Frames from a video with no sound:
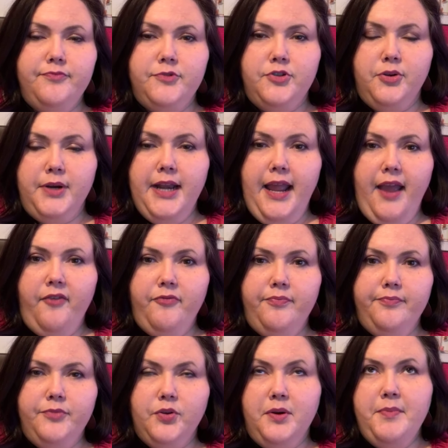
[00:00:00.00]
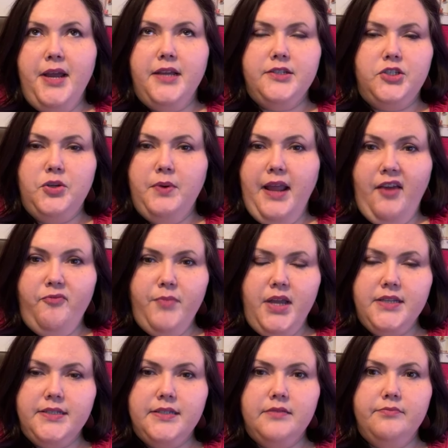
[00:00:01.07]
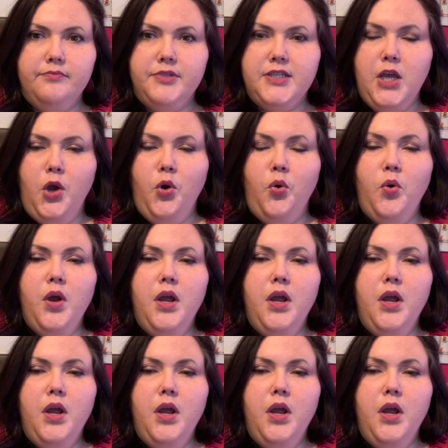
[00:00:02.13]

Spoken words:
3 months, 2.5 months. So,